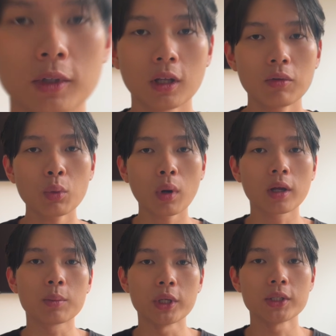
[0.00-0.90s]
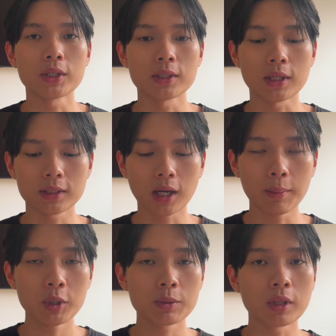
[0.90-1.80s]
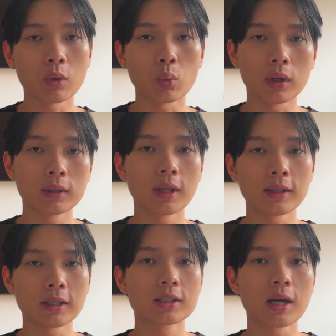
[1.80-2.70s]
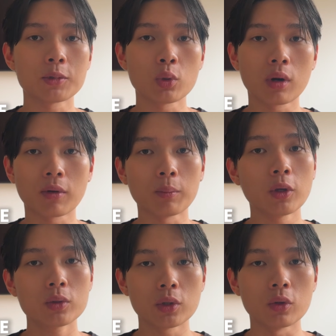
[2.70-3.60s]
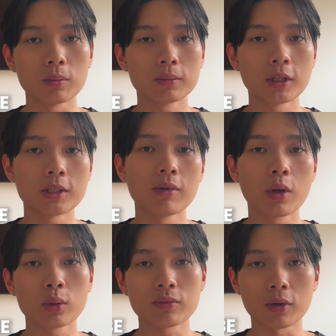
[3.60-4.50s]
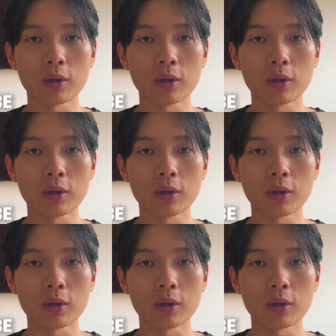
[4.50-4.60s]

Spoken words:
If you're running a business and time has been the one thing that's kept you up from YouTube, this video is for